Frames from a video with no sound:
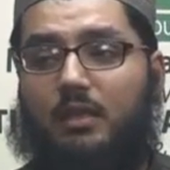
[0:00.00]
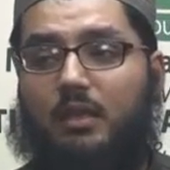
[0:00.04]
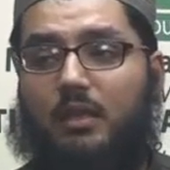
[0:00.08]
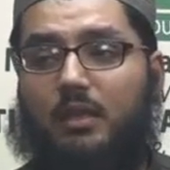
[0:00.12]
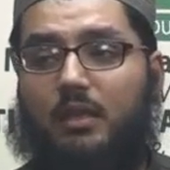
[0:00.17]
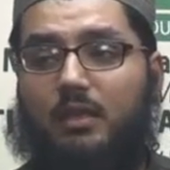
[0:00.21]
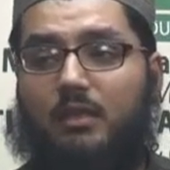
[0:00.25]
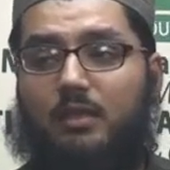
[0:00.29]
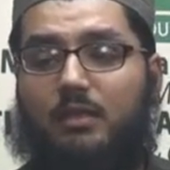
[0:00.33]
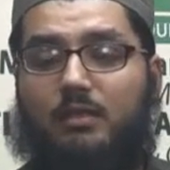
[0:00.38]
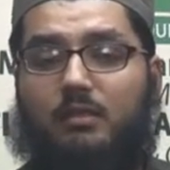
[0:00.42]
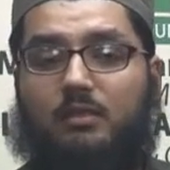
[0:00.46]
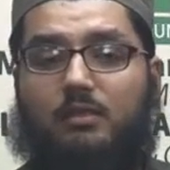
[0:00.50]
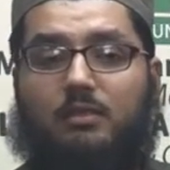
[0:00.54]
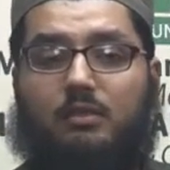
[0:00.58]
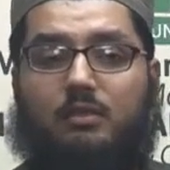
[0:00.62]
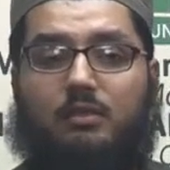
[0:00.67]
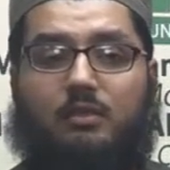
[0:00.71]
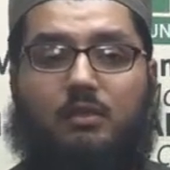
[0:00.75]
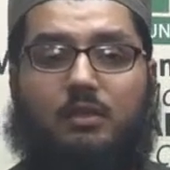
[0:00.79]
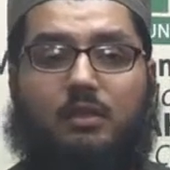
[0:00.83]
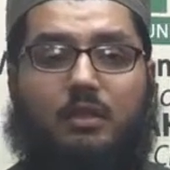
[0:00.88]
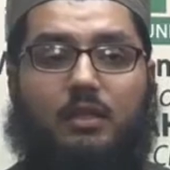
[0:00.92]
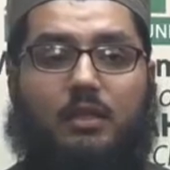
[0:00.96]
And
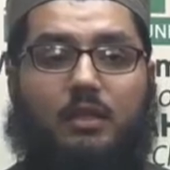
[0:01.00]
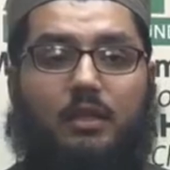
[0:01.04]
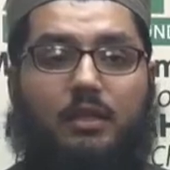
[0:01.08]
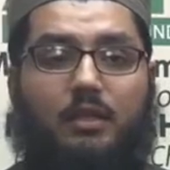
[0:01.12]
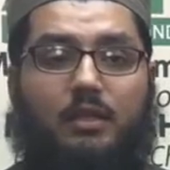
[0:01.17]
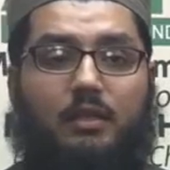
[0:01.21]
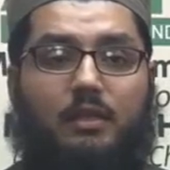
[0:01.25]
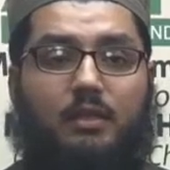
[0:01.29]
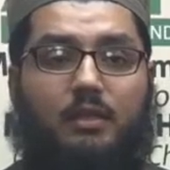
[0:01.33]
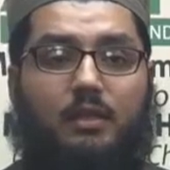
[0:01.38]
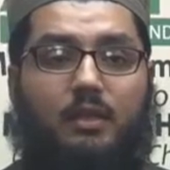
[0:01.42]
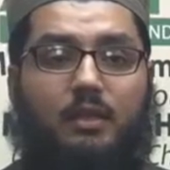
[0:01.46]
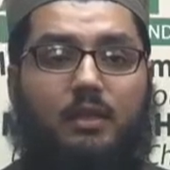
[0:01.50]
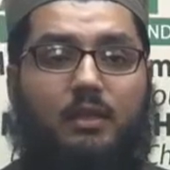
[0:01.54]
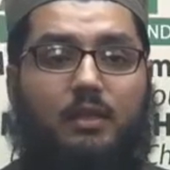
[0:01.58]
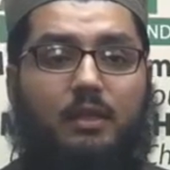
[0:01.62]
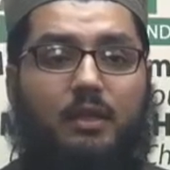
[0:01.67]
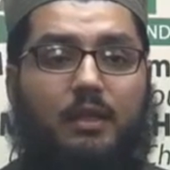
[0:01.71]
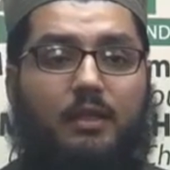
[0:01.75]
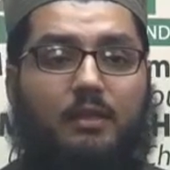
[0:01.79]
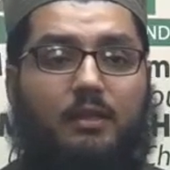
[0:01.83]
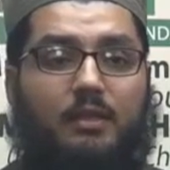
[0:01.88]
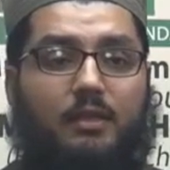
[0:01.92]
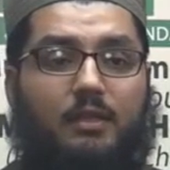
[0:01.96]

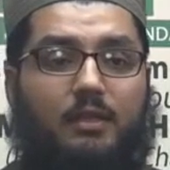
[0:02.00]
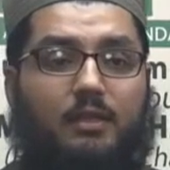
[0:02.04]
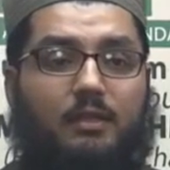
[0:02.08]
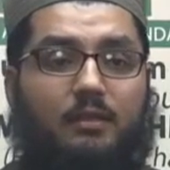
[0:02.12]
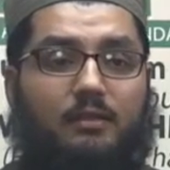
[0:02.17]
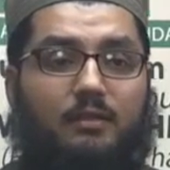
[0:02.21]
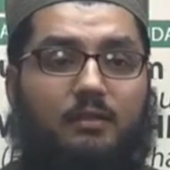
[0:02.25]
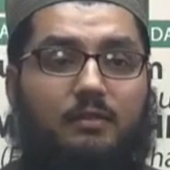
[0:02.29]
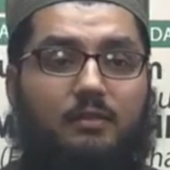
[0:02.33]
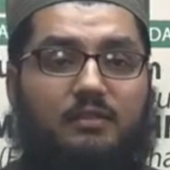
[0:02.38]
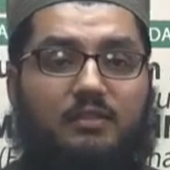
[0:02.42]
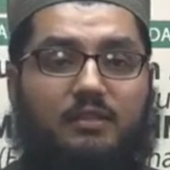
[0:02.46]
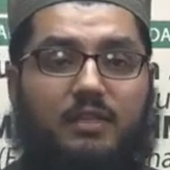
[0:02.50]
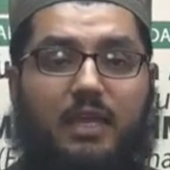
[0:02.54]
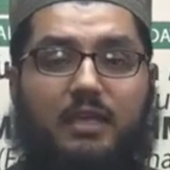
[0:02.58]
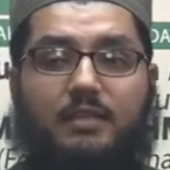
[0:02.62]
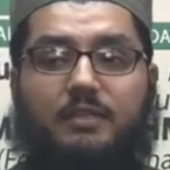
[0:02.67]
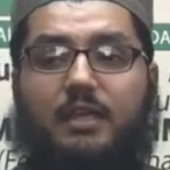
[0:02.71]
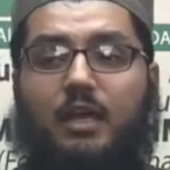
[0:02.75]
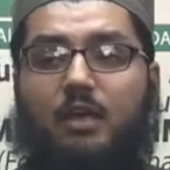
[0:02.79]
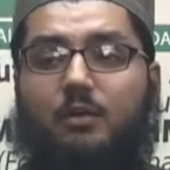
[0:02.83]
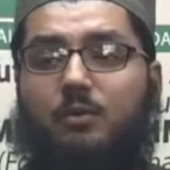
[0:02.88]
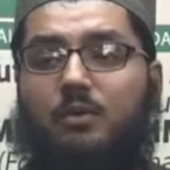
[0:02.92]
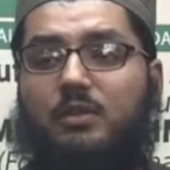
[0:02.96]
then
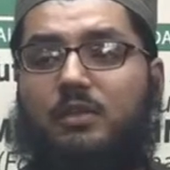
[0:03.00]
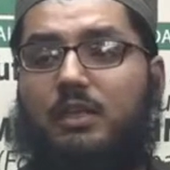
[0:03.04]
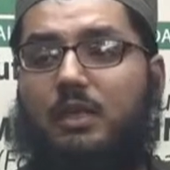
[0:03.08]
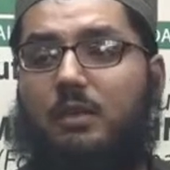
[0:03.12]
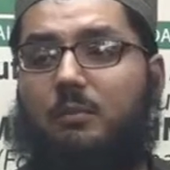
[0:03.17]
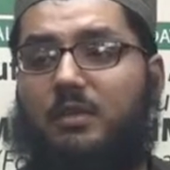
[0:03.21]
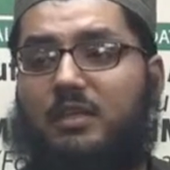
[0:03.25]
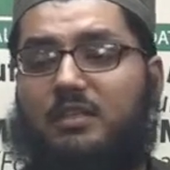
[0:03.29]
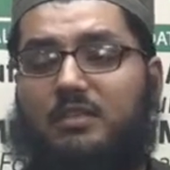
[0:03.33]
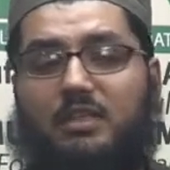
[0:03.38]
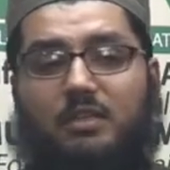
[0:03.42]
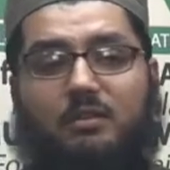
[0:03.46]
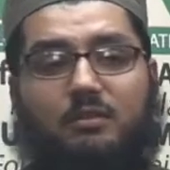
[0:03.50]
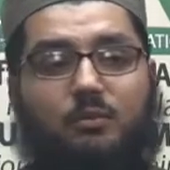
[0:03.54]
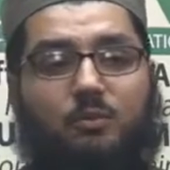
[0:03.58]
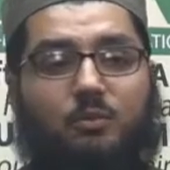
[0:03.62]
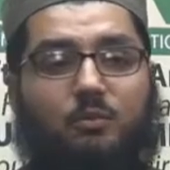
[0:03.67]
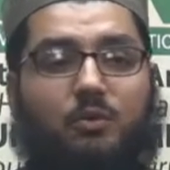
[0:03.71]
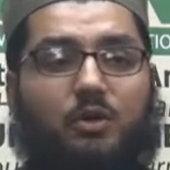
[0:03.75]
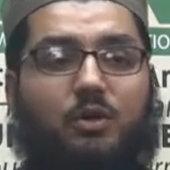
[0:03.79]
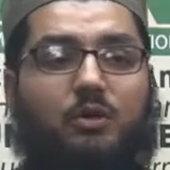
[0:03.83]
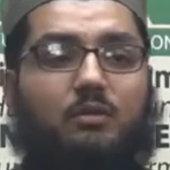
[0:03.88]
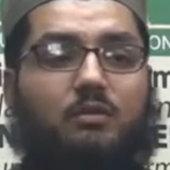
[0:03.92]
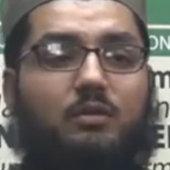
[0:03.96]
sat down with him. He said,
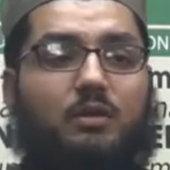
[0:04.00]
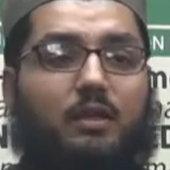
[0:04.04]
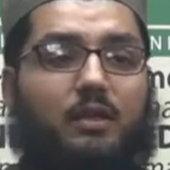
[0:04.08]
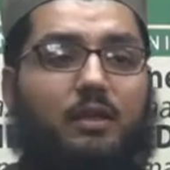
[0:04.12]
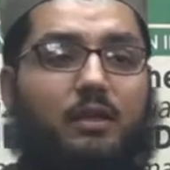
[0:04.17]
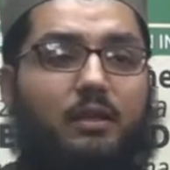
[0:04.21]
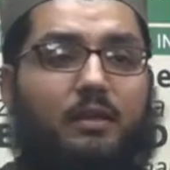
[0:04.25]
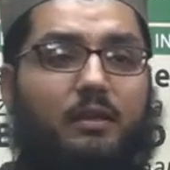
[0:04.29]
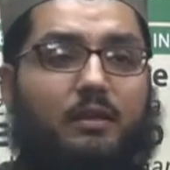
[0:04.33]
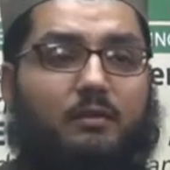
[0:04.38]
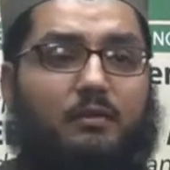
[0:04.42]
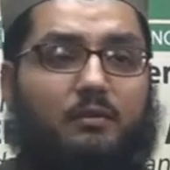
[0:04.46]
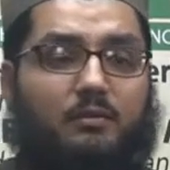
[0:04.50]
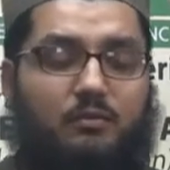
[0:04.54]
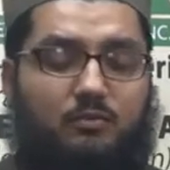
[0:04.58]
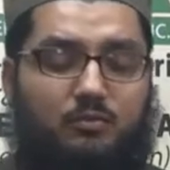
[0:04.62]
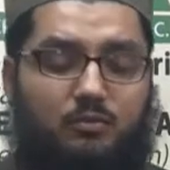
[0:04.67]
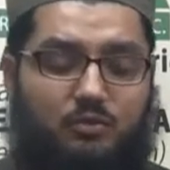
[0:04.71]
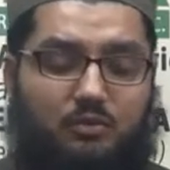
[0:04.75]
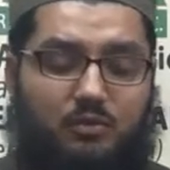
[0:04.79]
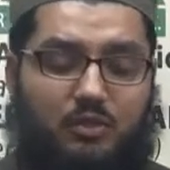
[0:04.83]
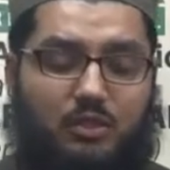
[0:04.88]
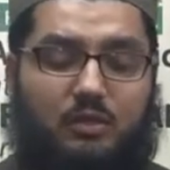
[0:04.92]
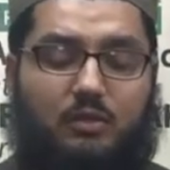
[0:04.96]
and
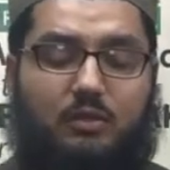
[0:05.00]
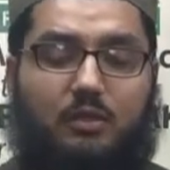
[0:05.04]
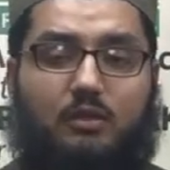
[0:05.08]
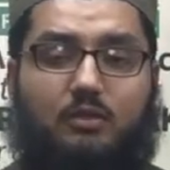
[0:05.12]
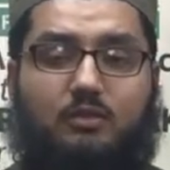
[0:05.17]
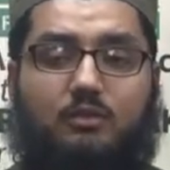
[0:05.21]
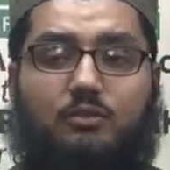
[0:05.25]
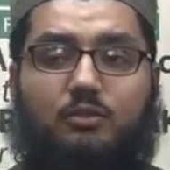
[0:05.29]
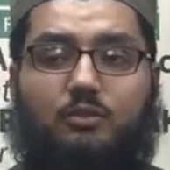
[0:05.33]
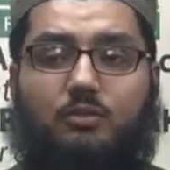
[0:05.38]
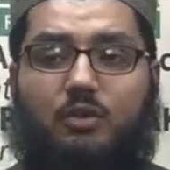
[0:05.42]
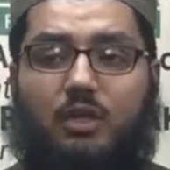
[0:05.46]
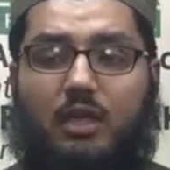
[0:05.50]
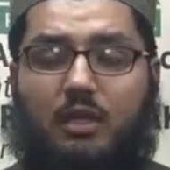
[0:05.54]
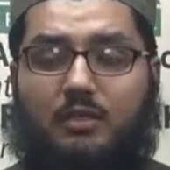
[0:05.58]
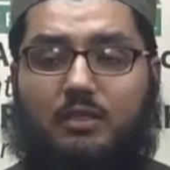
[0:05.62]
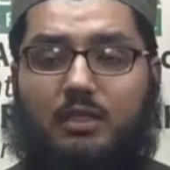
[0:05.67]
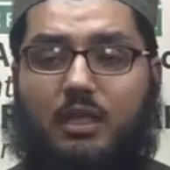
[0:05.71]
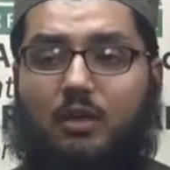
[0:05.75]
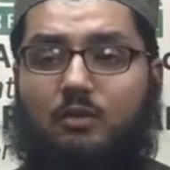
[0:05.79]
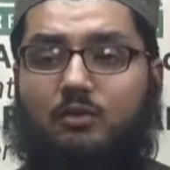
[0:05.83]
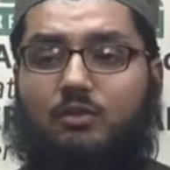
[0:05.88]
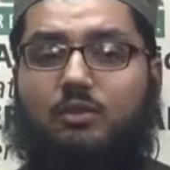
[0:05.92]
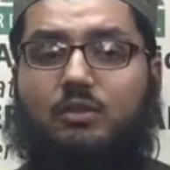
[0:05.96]
to
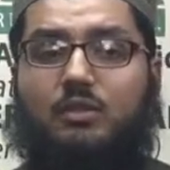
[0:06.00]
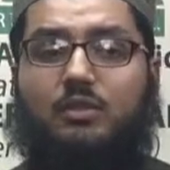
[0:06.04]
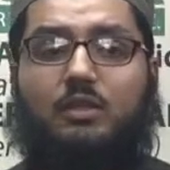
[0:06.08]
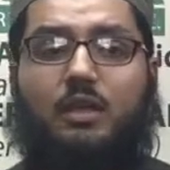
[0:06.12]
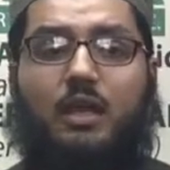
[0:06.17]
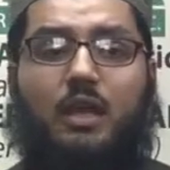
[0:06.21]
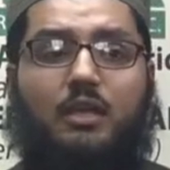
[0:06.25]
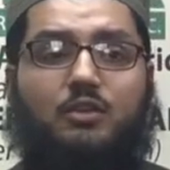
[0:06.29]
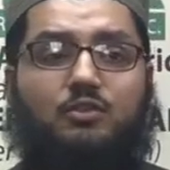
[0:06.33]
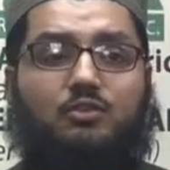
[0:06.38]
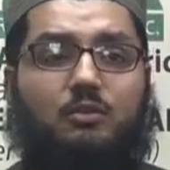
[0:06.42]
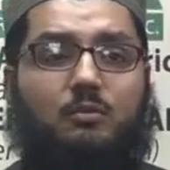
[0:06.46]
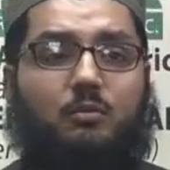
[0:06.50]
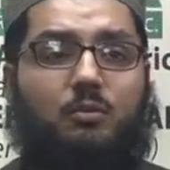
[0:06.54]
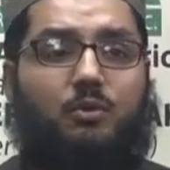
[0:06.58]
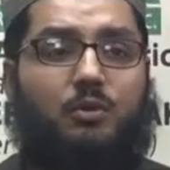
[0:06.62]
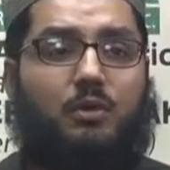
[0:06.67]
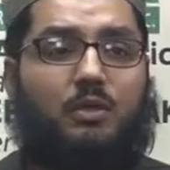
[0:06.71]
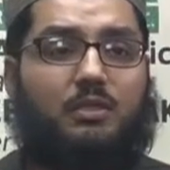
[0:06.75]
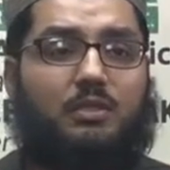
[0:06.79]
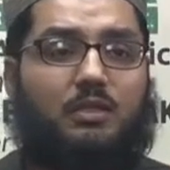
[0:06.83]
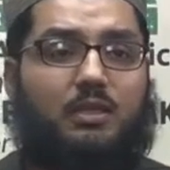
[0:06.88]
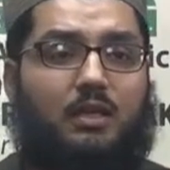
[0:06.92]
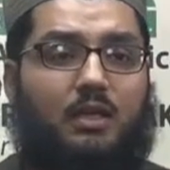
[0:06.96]
cut down to the actual
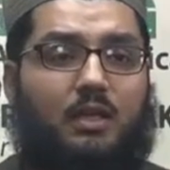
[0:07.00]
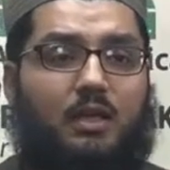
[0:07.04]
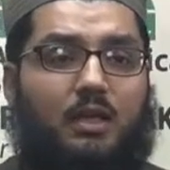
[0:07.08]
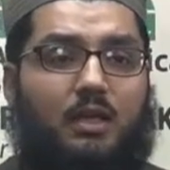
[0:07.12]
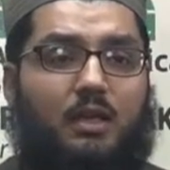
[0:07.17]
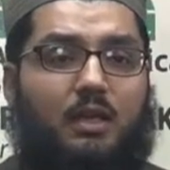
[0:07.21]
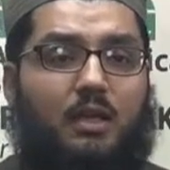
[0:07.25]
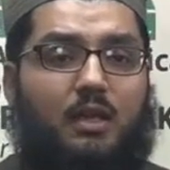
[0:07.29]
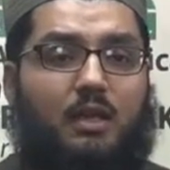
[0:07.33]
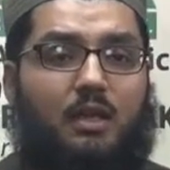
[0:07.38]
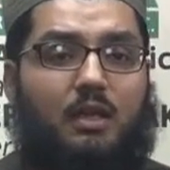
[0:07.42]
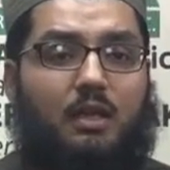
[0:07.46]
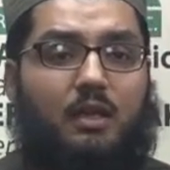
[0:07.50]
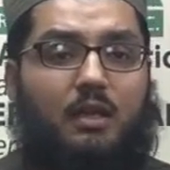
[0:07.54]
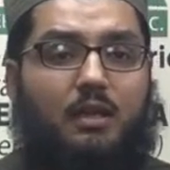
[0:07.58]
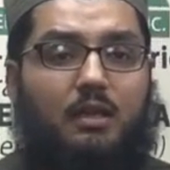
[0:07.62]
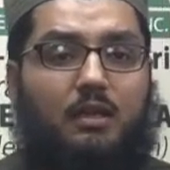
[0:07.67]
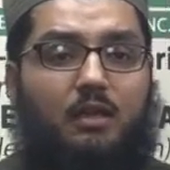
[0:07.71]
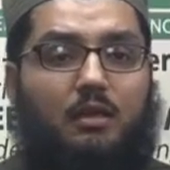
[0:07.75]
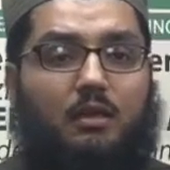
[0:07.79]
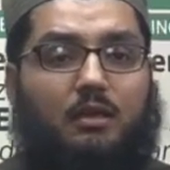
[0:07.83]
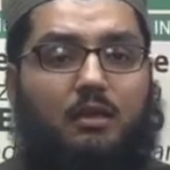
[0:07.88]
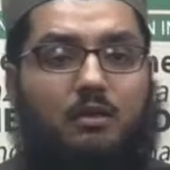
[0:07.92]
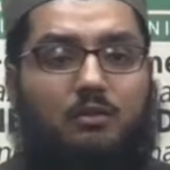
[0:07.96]
point,
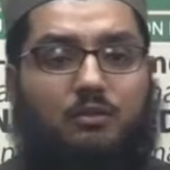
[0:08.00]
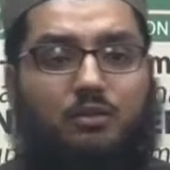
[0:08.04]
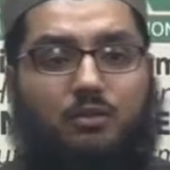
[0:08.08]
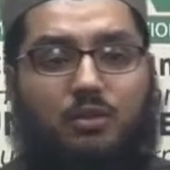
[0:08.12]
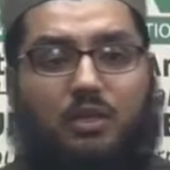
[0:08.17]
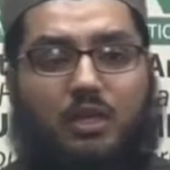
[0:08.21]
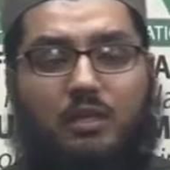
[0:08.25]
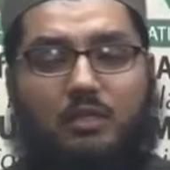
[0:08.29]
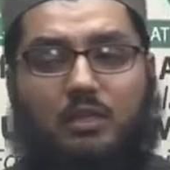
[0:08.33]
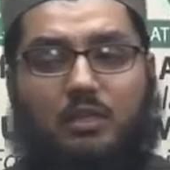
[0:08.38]
cut